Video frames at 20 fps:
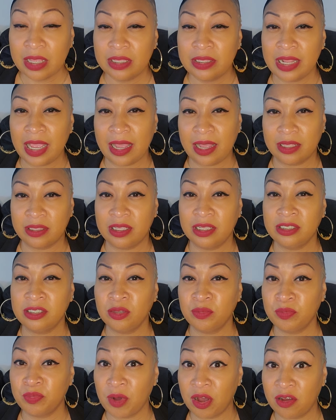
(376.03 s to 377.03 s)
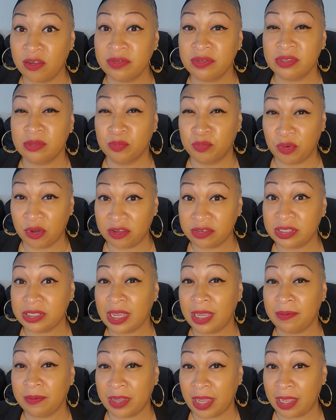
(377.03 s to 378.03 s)
Now, these are both
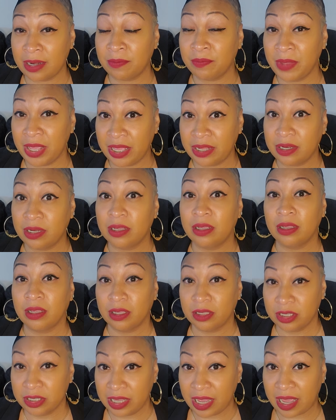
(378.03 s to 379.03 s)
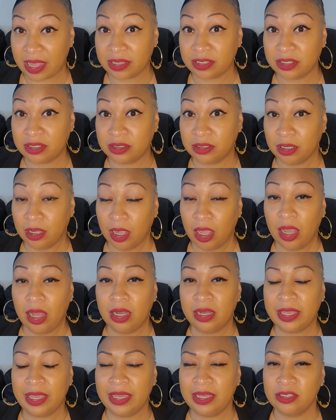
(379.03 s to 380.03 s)
type kind of men. Yes.
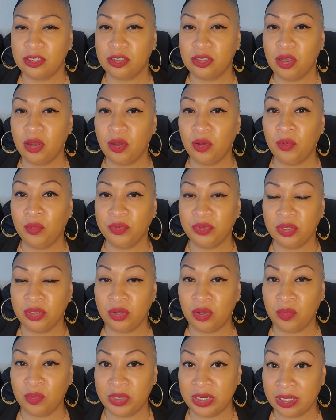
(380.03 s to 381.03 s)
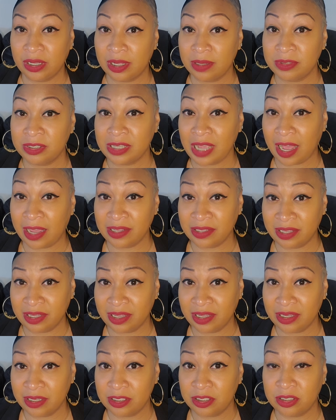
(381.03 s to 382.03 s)
Okay, so, you know, when it comes to
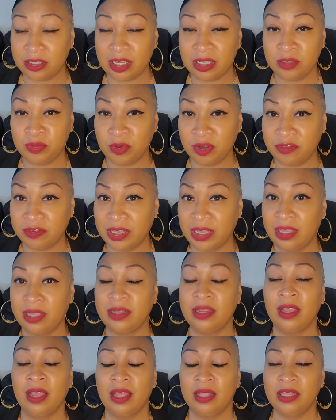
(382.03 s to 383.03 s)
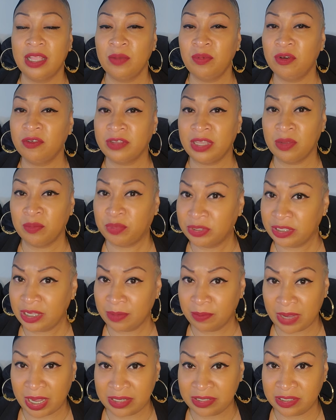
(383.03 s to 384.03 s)
ideas, they both can put
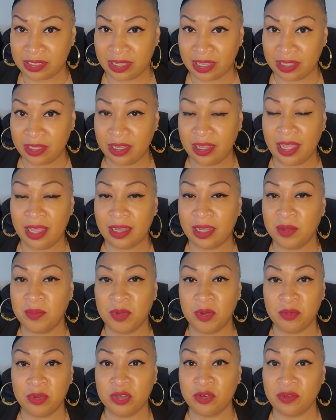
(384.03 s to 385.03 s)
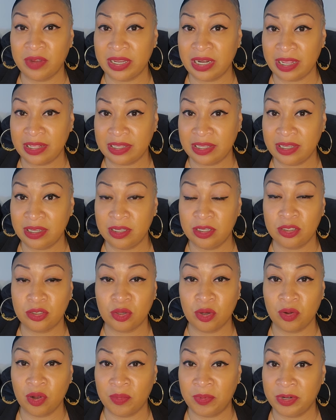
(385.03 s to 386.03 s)
their minds together and come up with great ideas
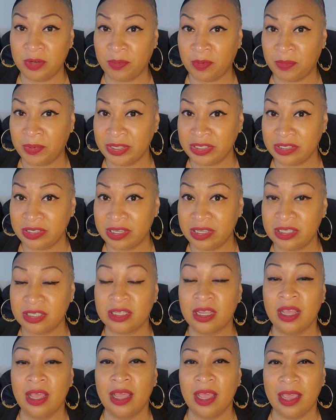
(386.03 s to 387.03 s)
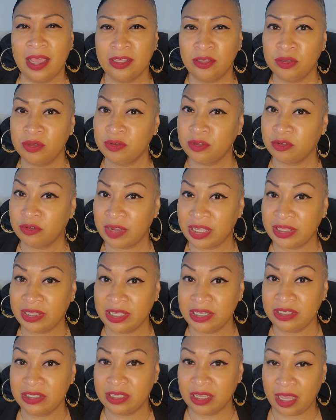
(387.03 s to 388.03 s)
or open up a business and do great
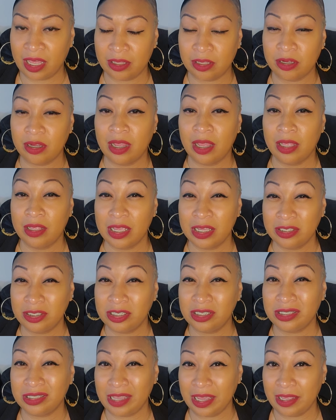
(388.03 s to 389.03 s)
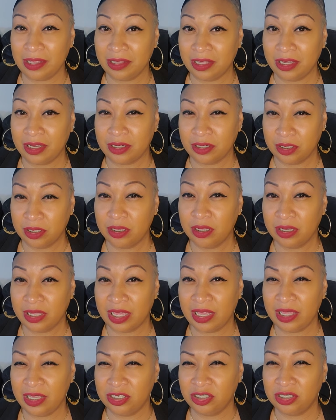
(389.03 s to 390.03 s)
things together. It's just getting there,
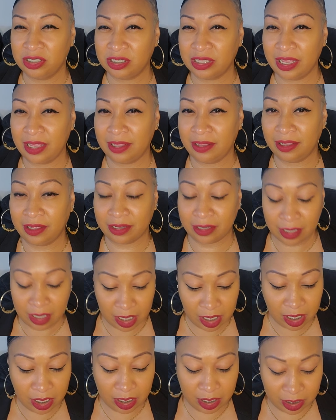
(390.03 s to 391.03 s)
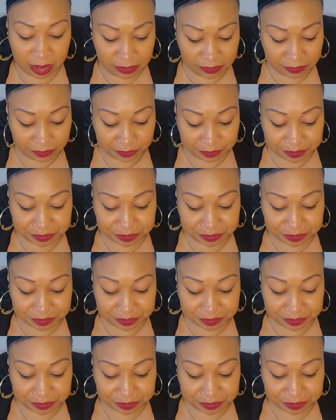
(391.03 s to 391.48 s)
okay? It's just getting there.